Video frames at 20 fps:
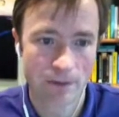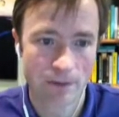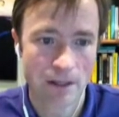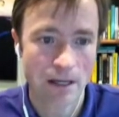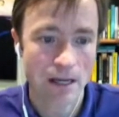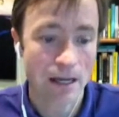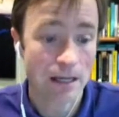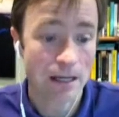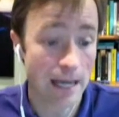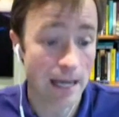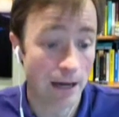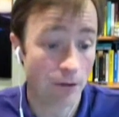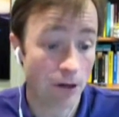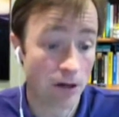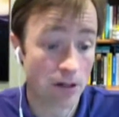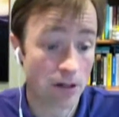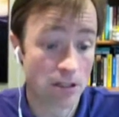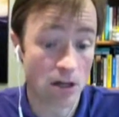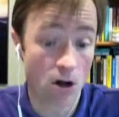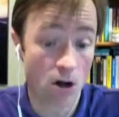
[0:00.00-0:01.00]
Now
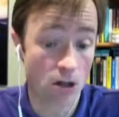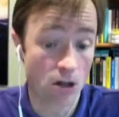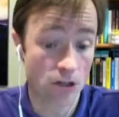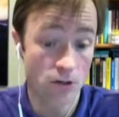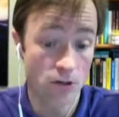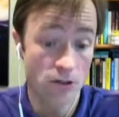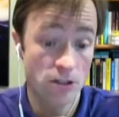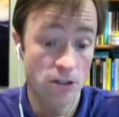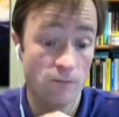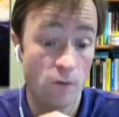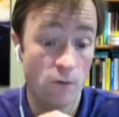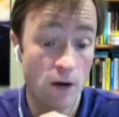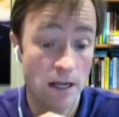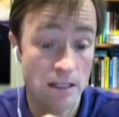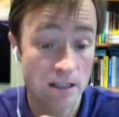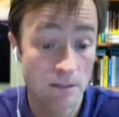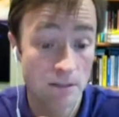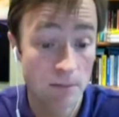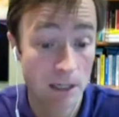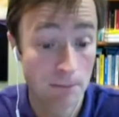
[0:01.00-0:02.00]
there's all sorts of ways
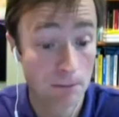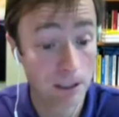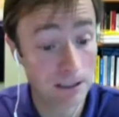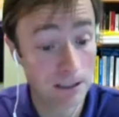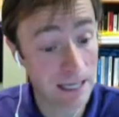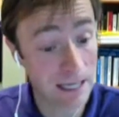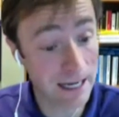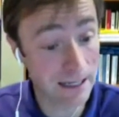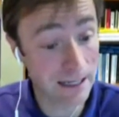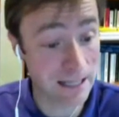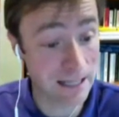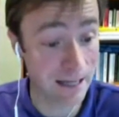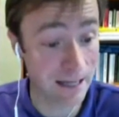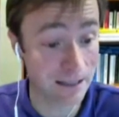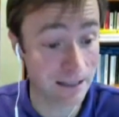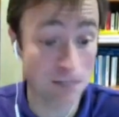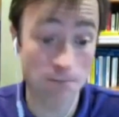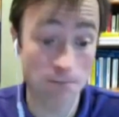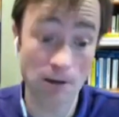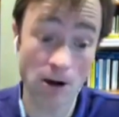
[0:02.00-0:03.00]
to manipulate the
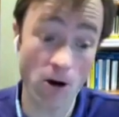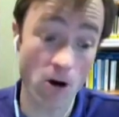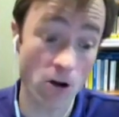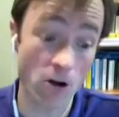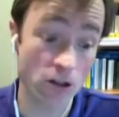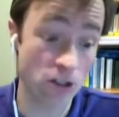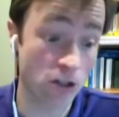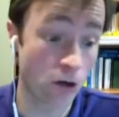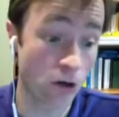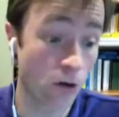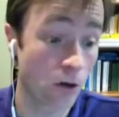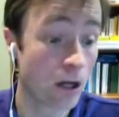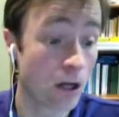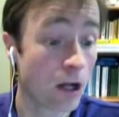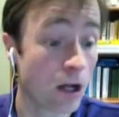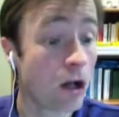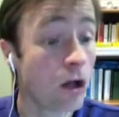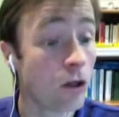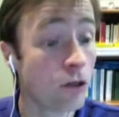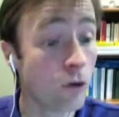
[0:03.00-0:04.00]
x-axis, but also
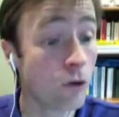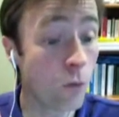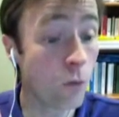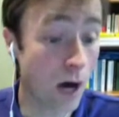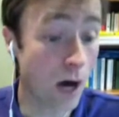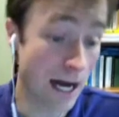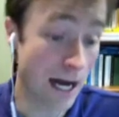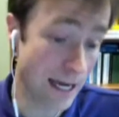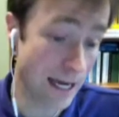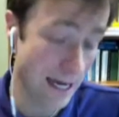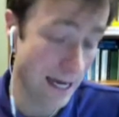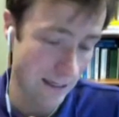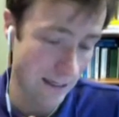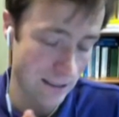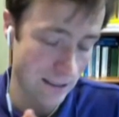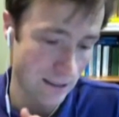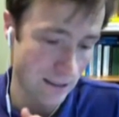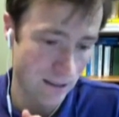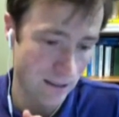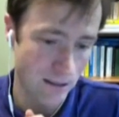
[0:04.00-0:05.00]
the
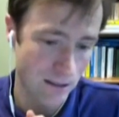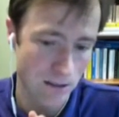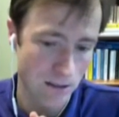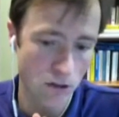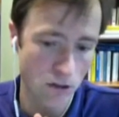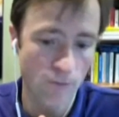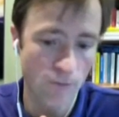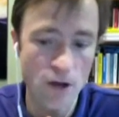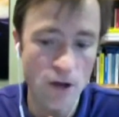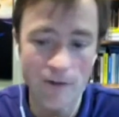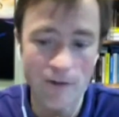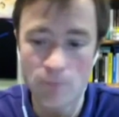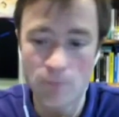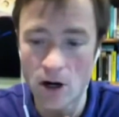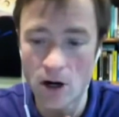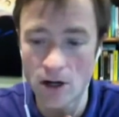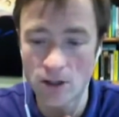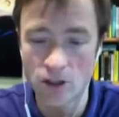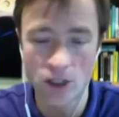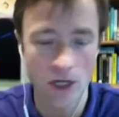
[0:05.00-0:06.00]
y-axis. So if you have
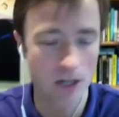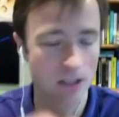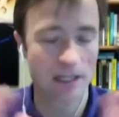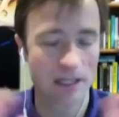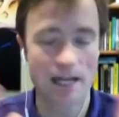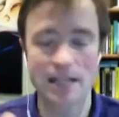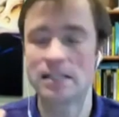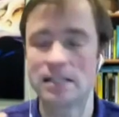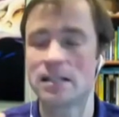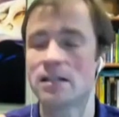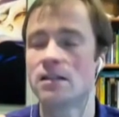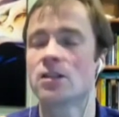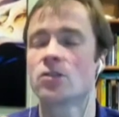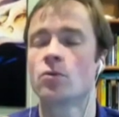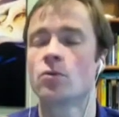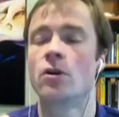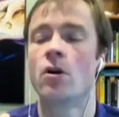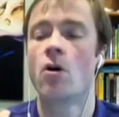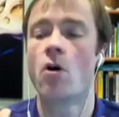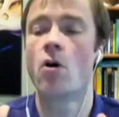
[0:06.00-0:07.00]
bar charts, and I see this
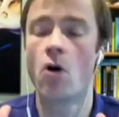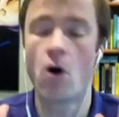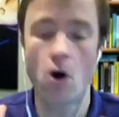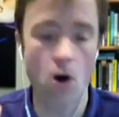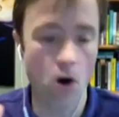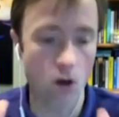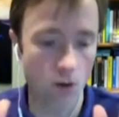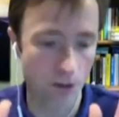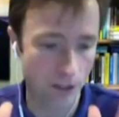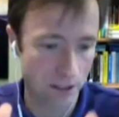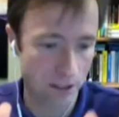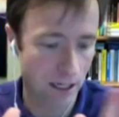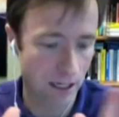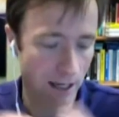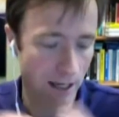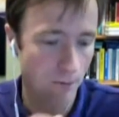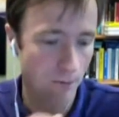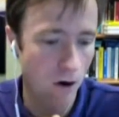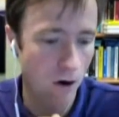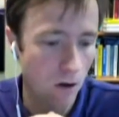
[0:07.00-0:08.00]
one all the
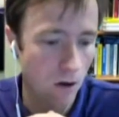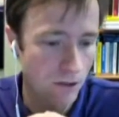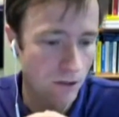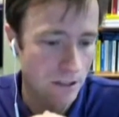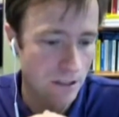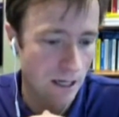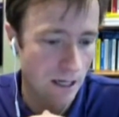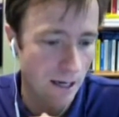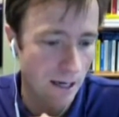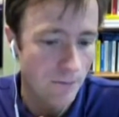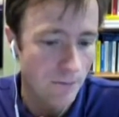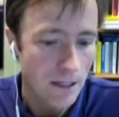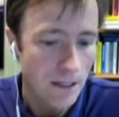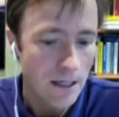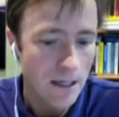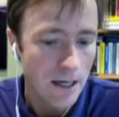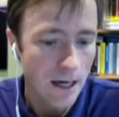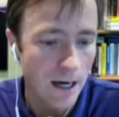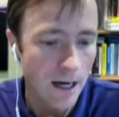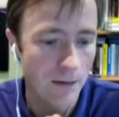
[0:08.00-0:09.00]
time,
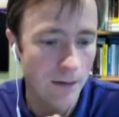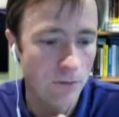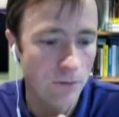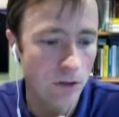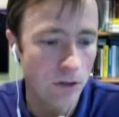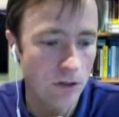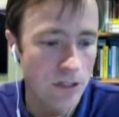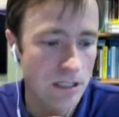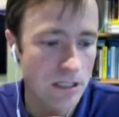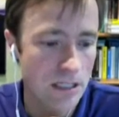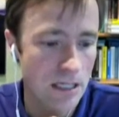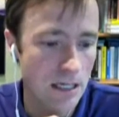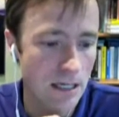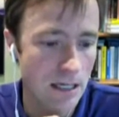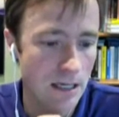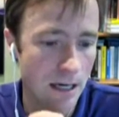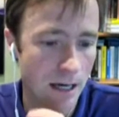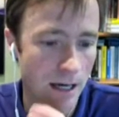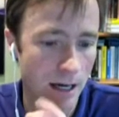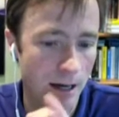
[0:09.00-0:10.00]
you'll see
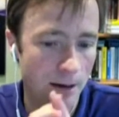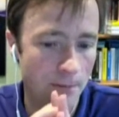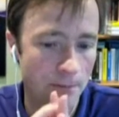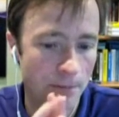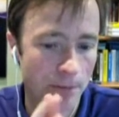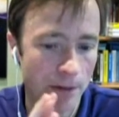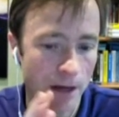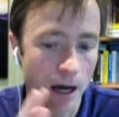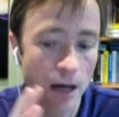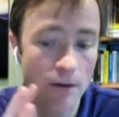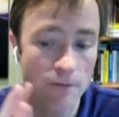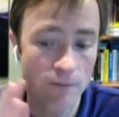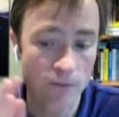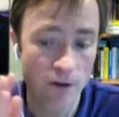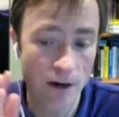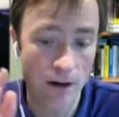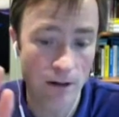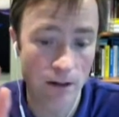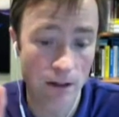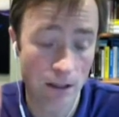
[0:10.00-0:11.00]

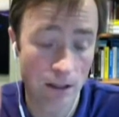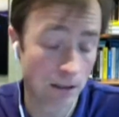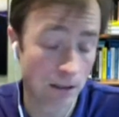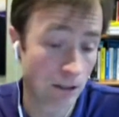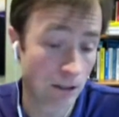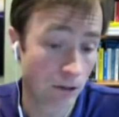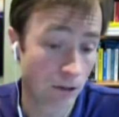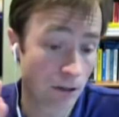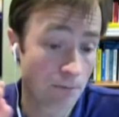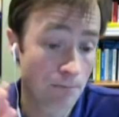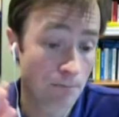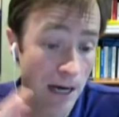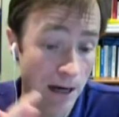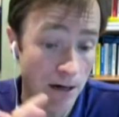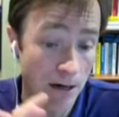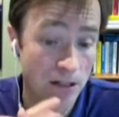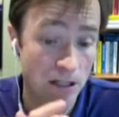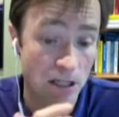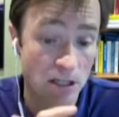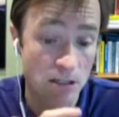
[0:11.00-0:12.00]
unfair
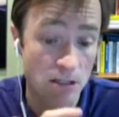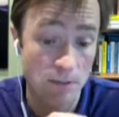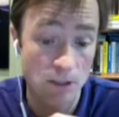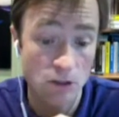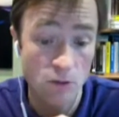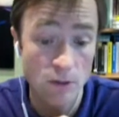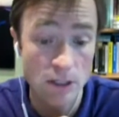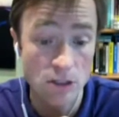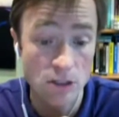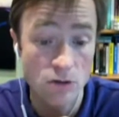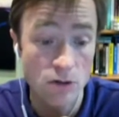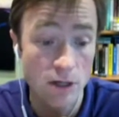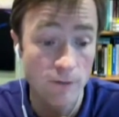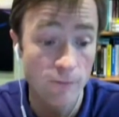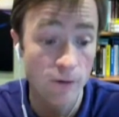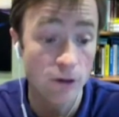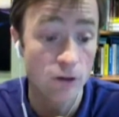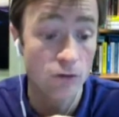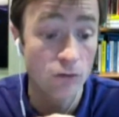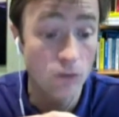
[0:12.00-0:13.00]
comparisons between two
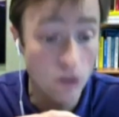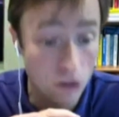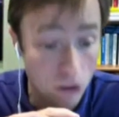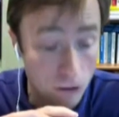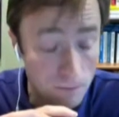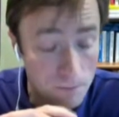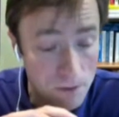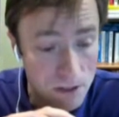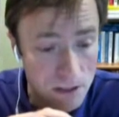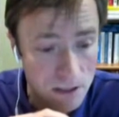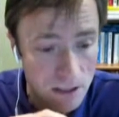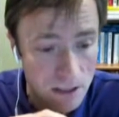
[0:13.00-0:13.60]
different groups